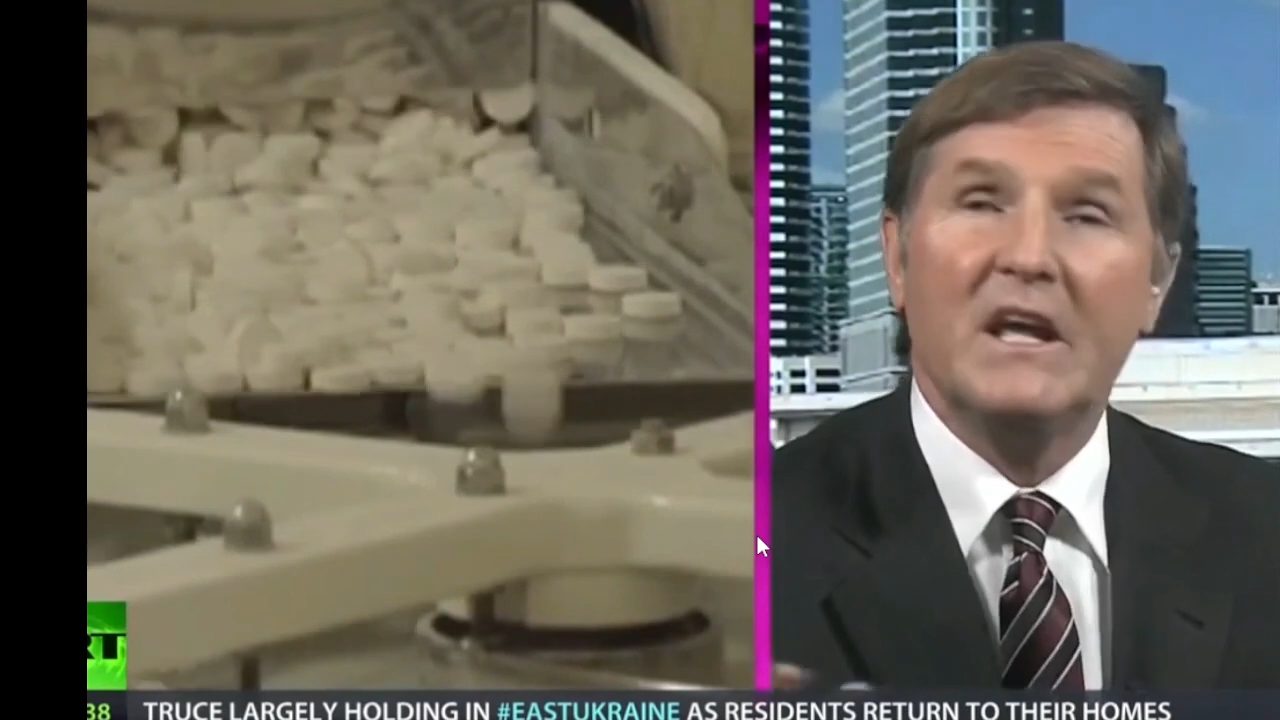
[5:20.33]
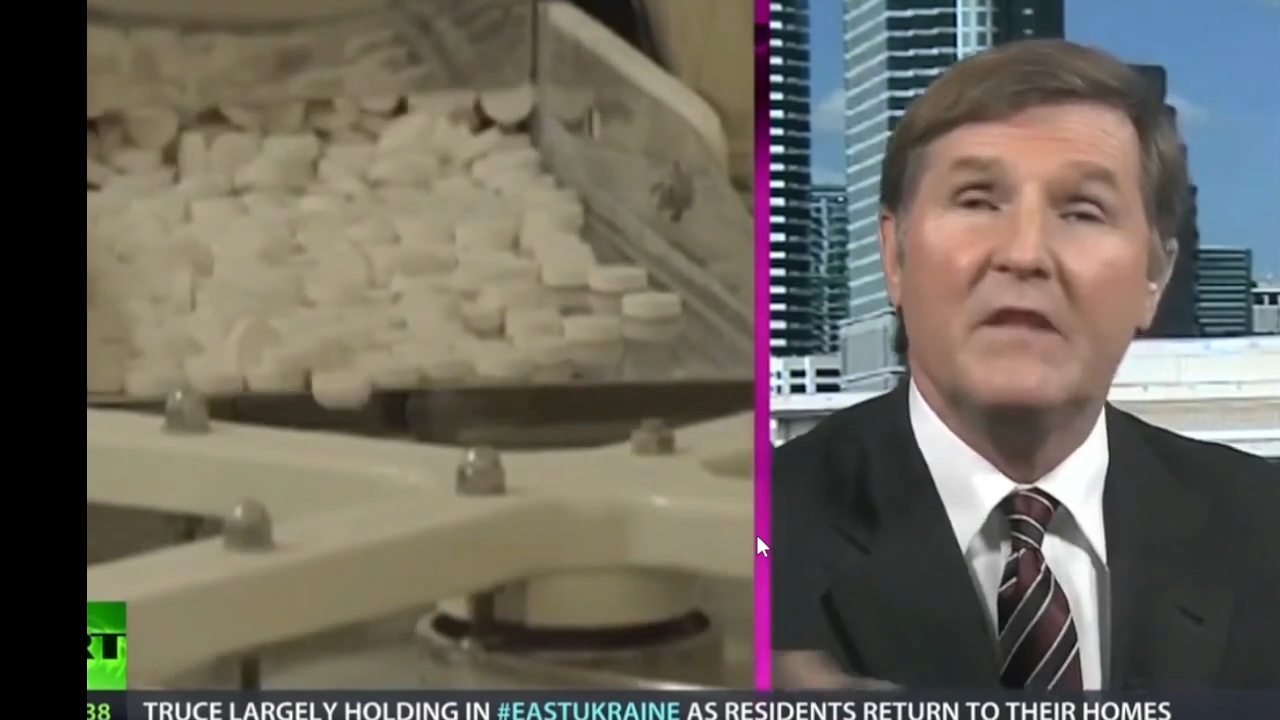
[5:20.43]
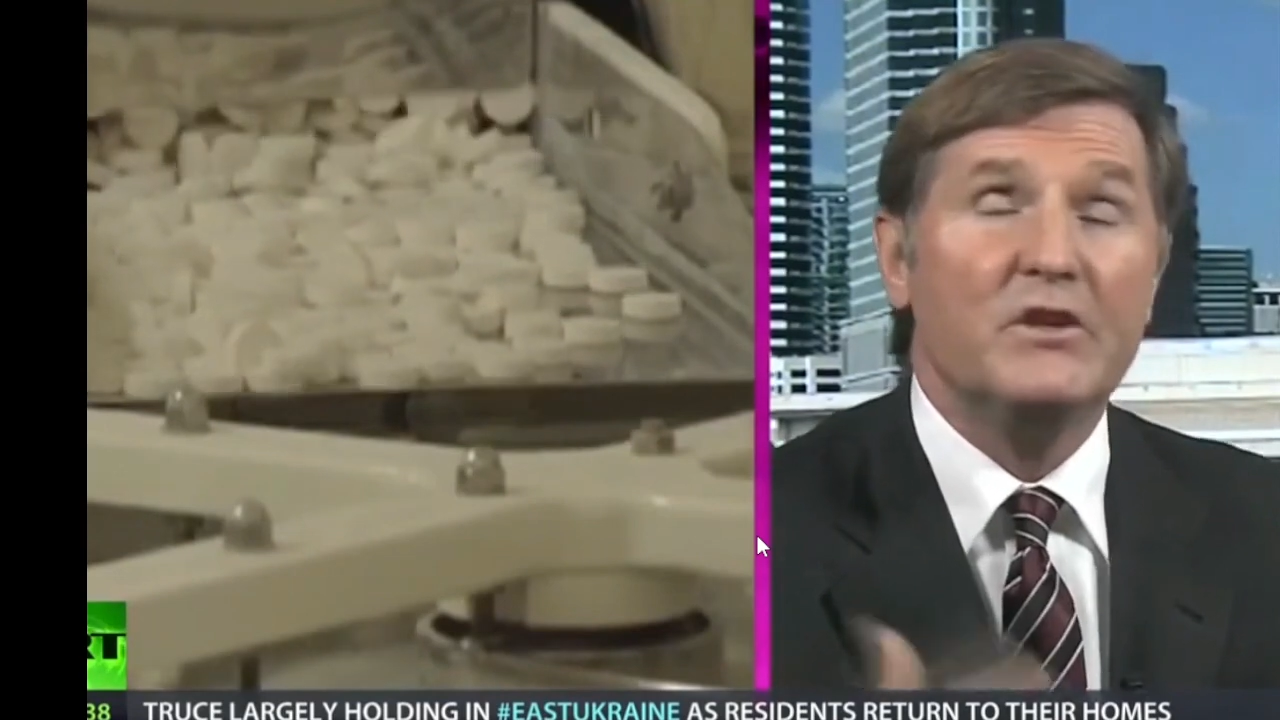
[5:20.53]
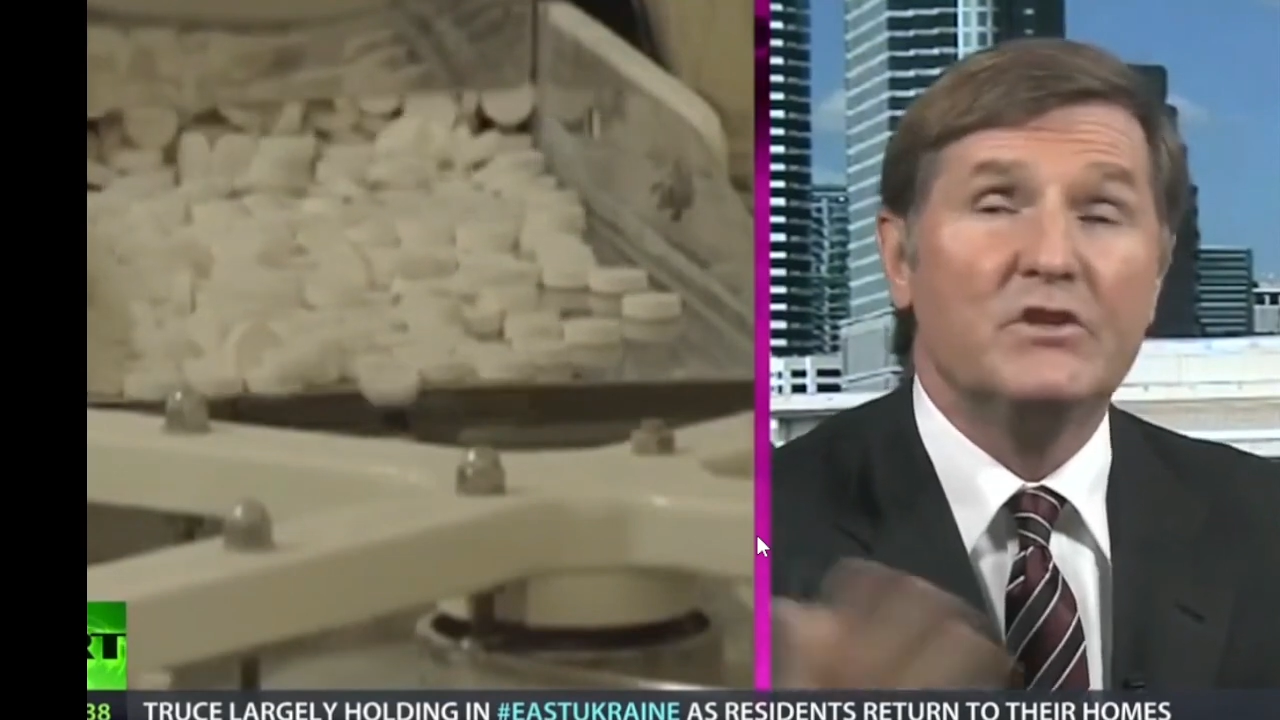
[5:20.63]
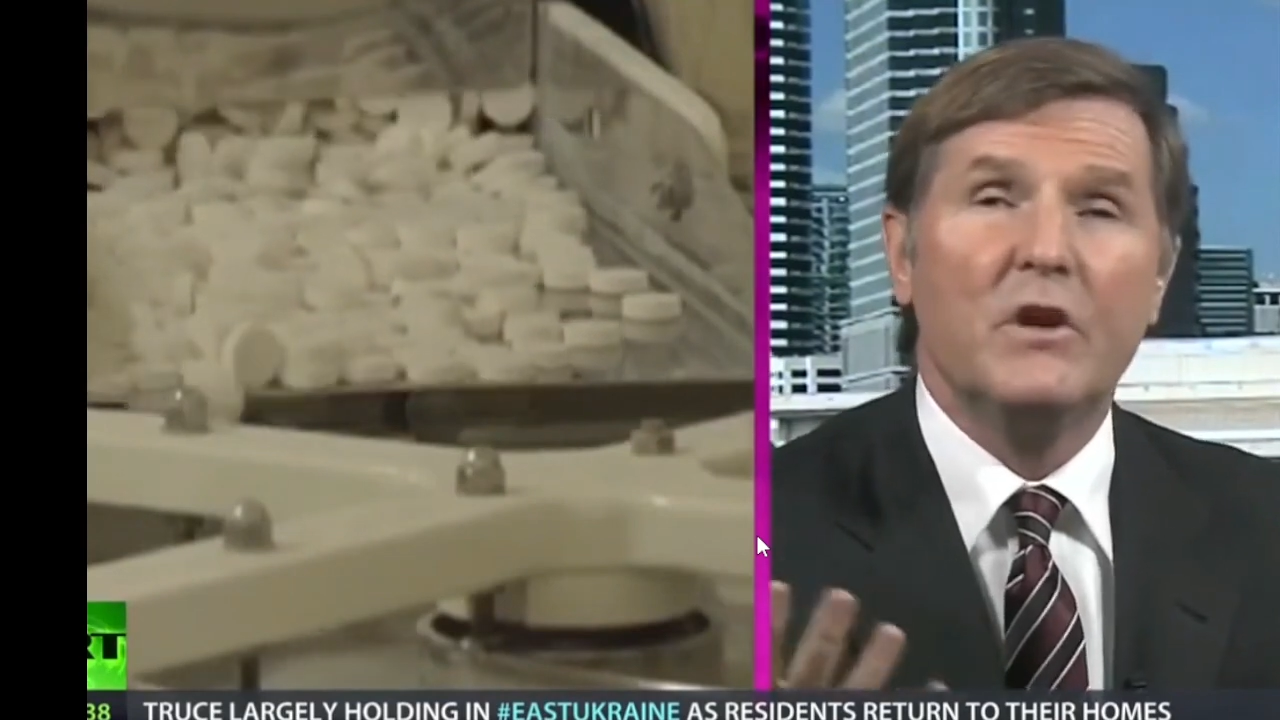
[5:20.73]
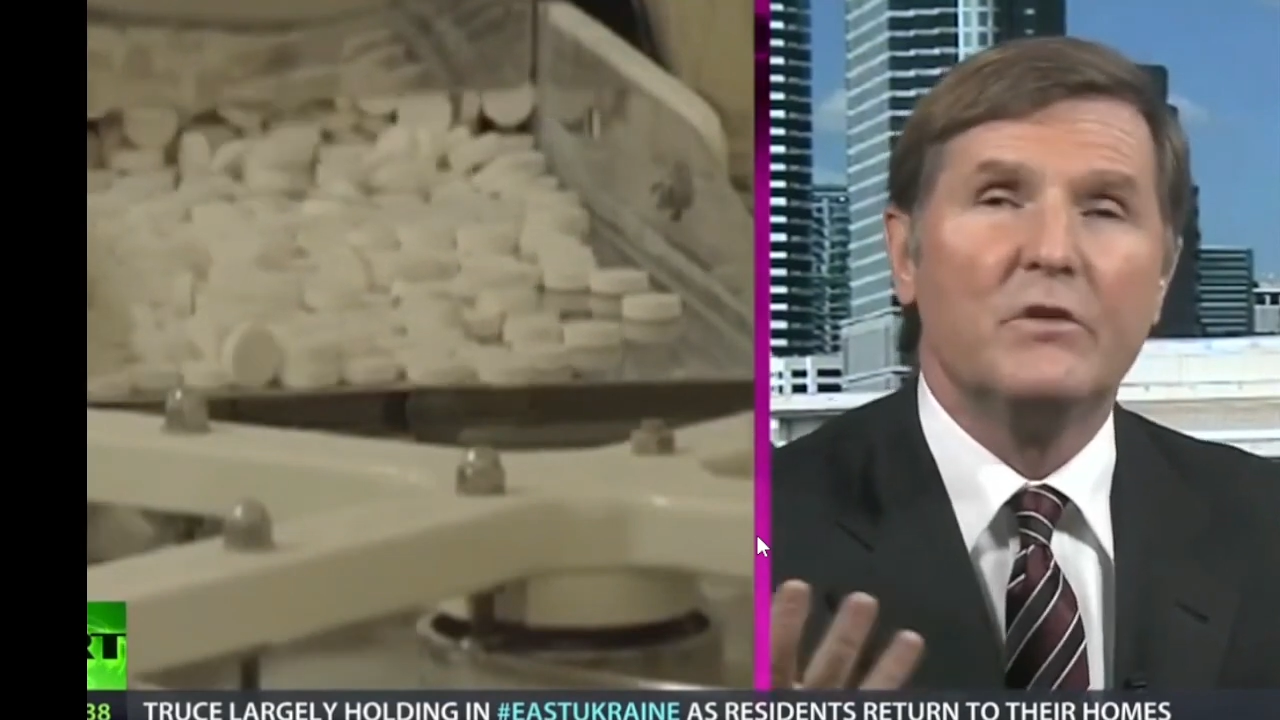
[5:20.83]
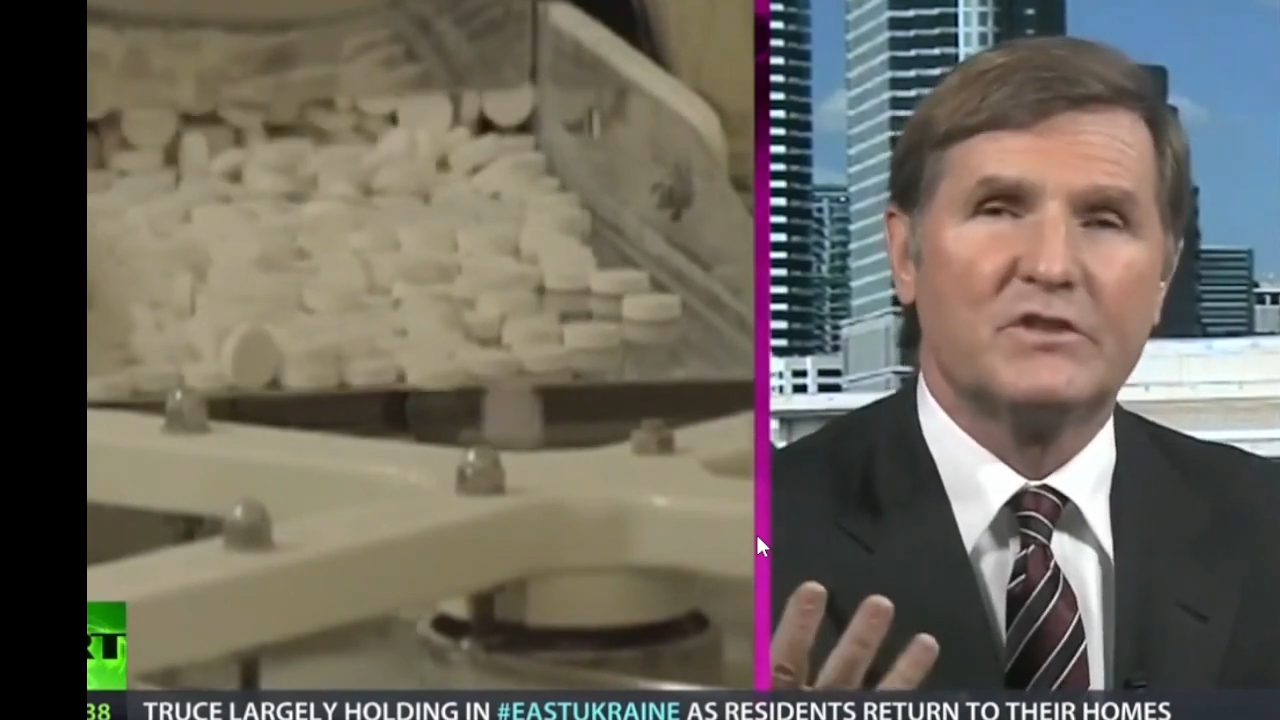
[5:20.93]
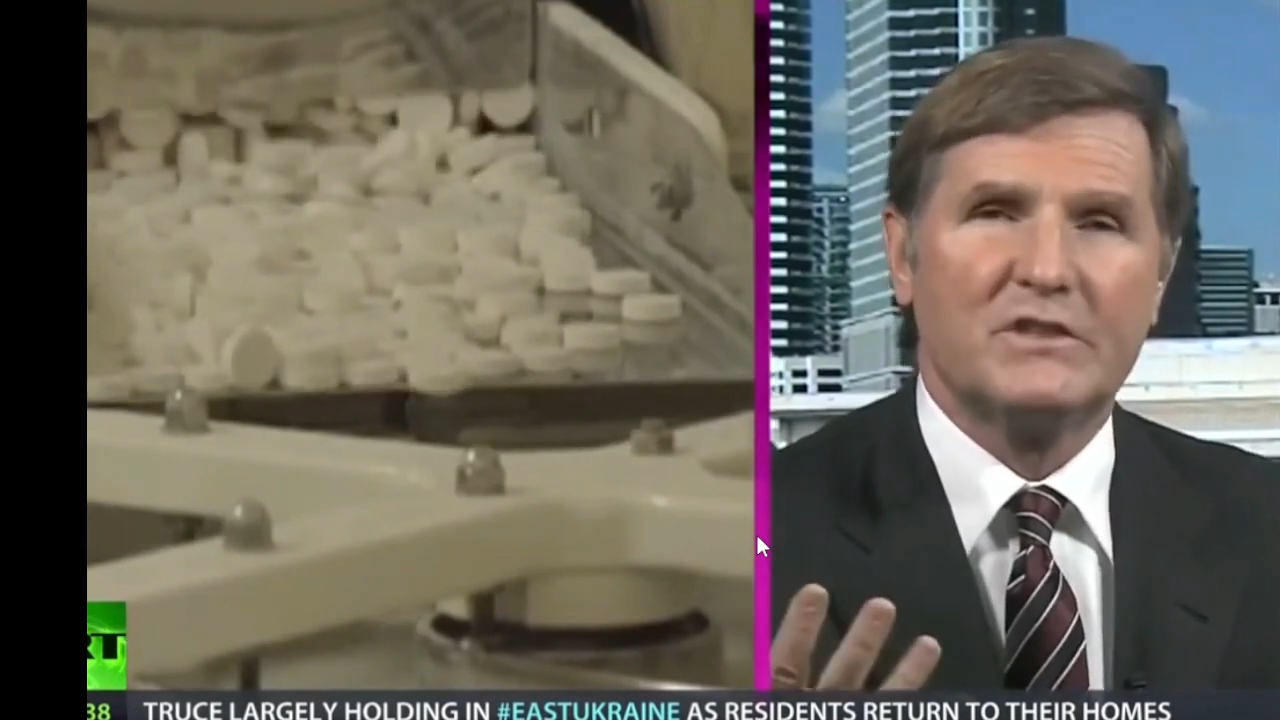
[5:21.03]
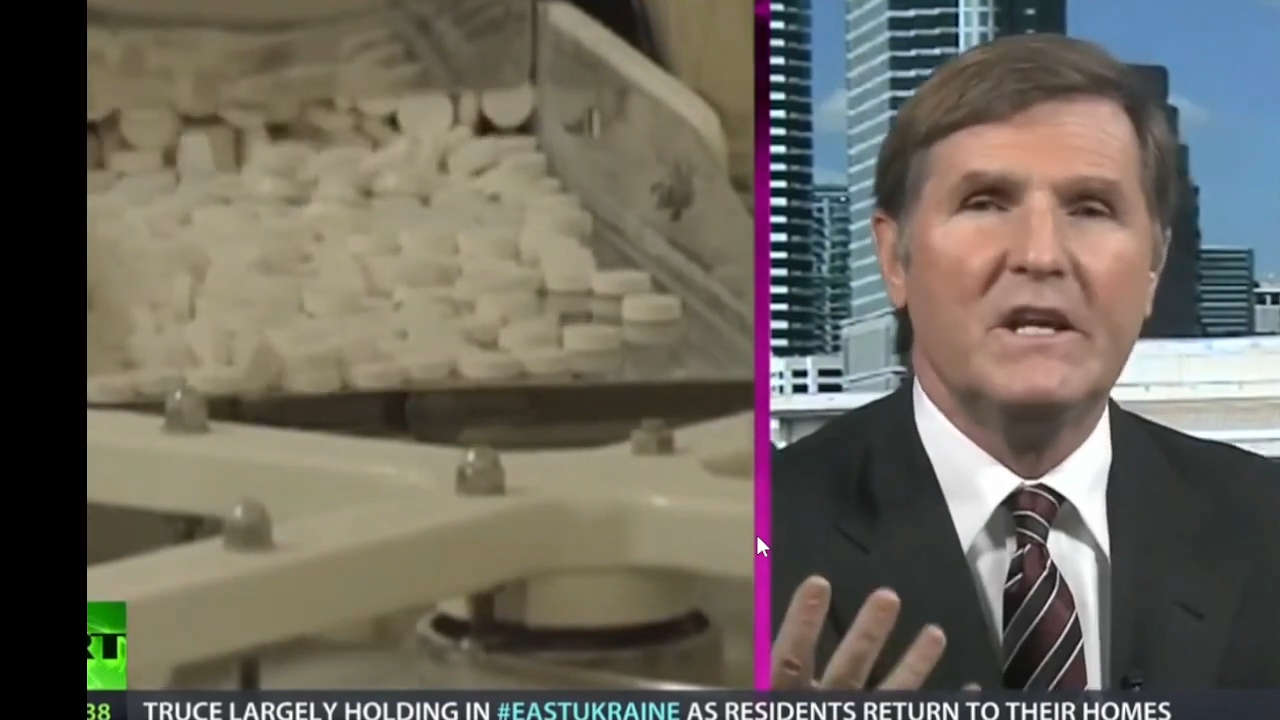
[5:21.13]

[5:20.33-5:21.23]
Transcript: that you don't see